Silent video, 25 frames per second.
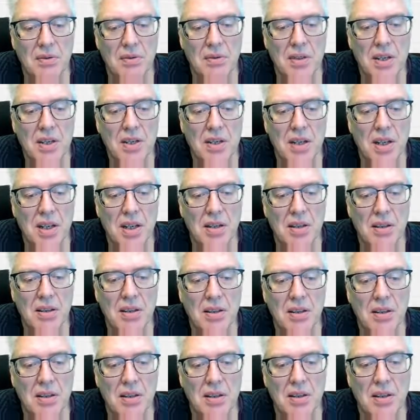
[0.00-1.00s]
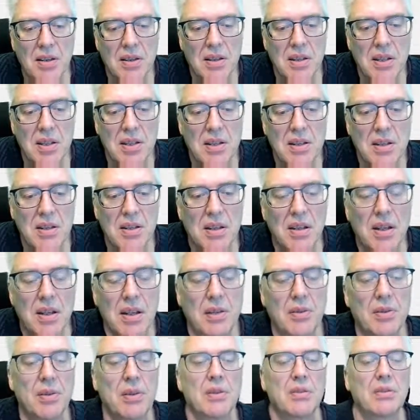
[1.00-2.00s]
reset this
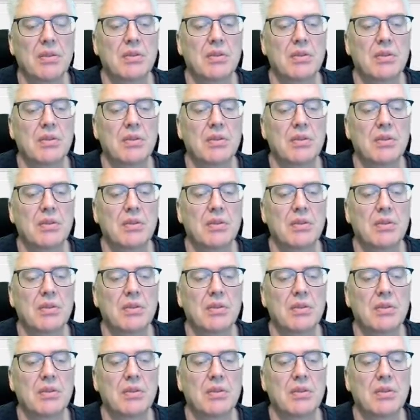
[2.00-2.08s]
error.